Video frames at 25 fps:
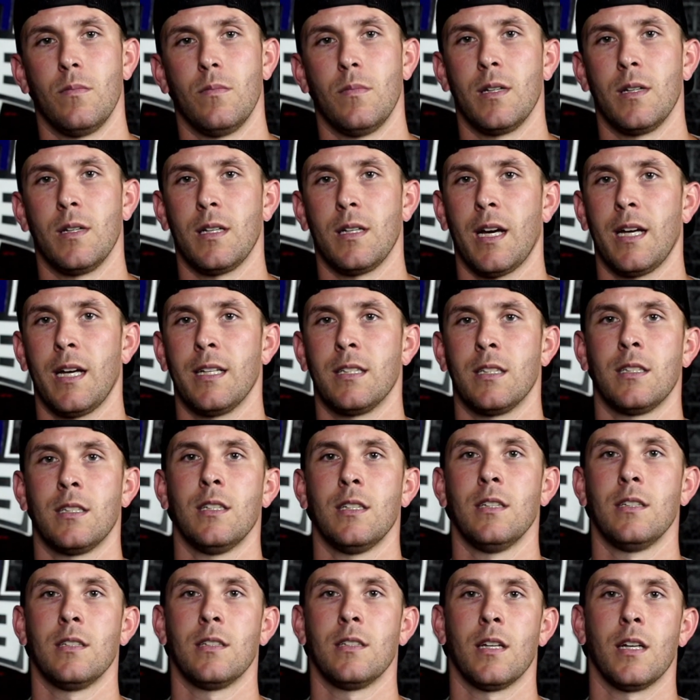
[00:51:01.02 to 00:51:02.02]
Guys, this
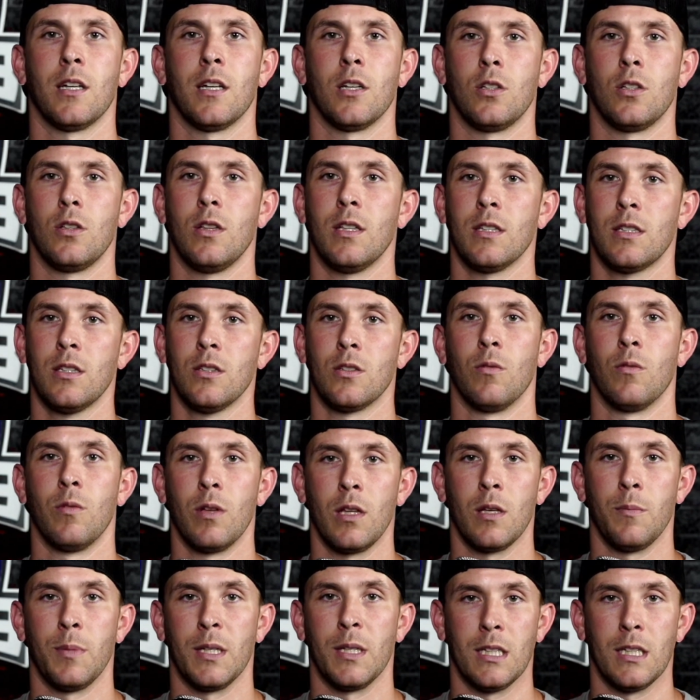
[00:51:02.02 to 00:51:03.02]
is a
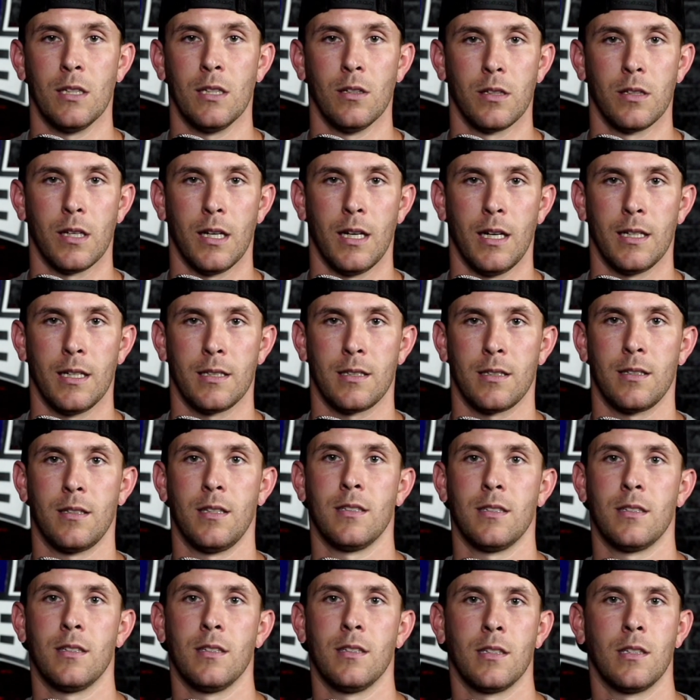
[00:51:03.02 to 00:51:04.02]
really big deal to us.
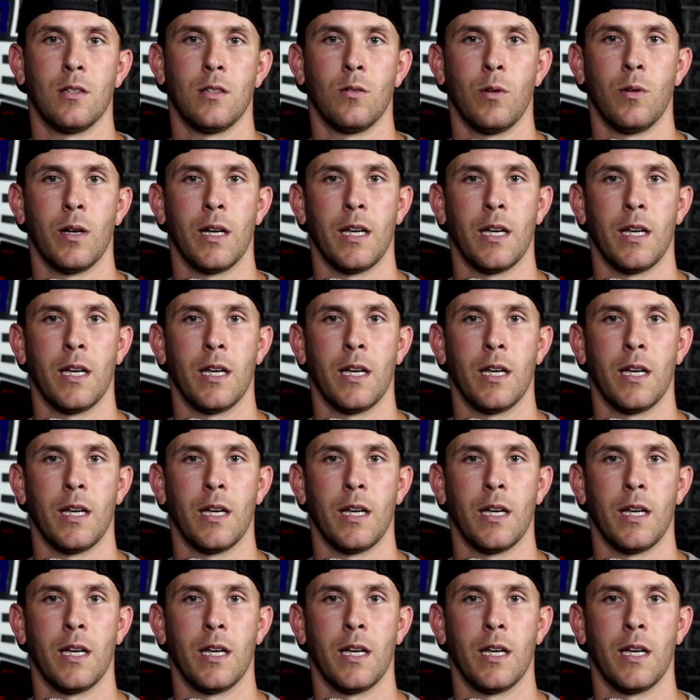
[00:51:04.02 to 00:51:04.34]
This is the way